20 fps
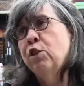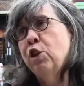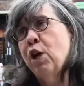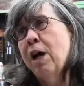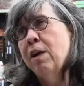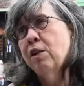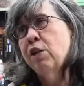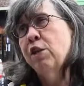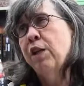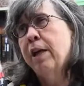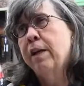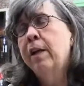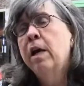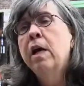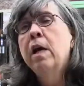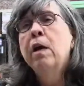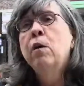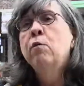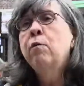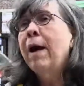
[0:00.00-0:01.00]
injunction
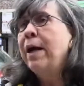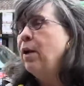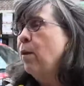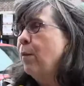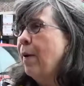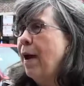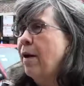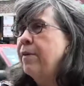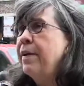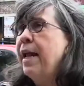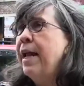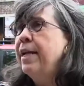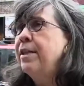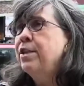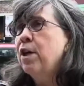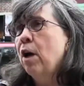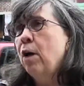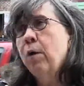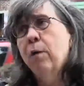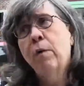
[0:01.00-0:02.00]
right around
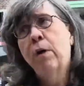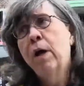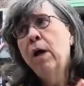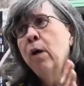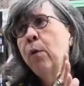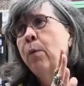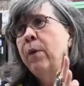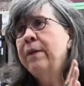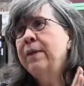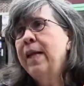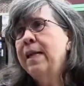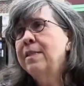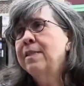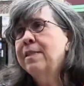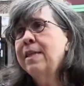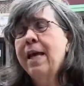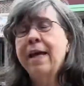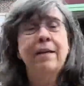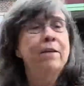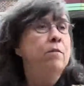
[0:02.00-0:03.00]
NATO when they
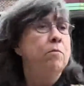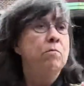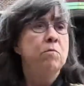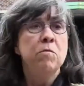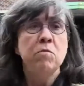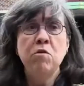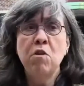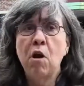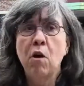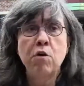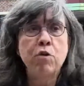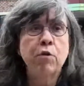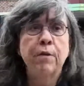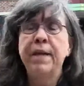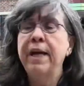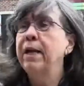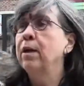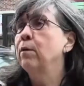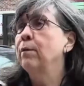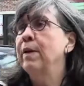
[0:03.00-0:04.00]
said, no, you
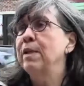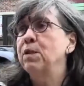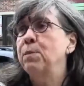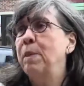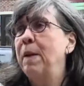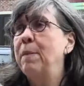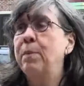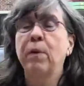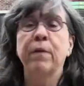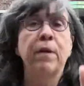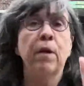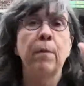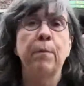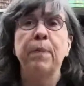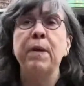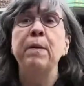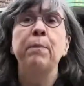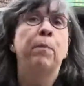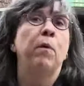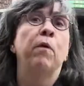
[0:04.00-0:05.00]
can't arrest people. There are
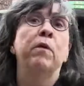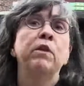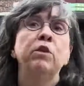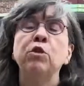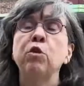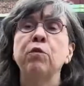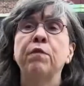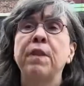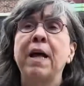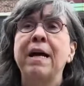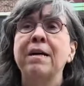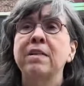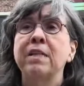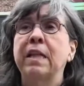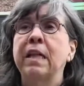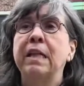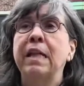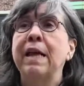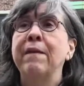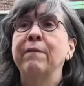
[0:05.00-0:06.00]
people,
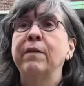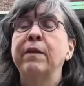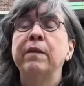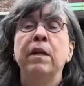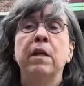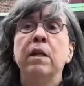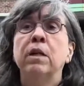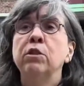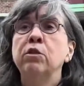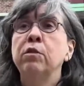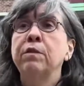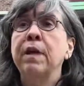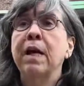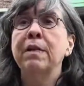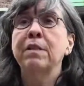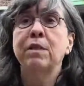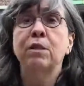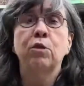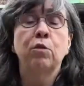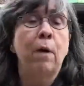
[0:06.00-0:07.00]
2011,
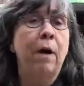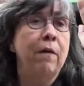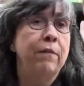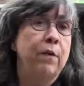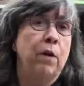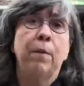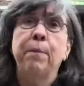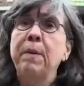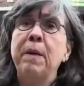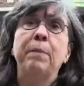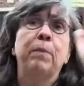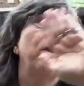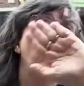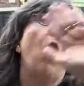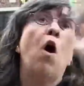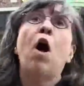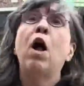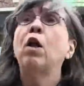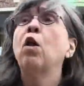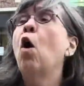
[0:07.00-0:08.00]
2012, there were people
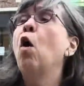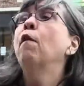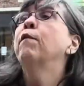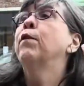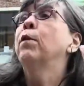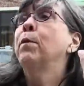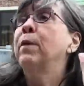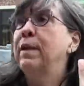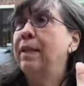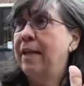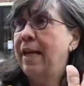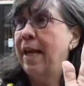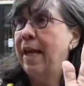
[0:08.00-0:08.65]
all over with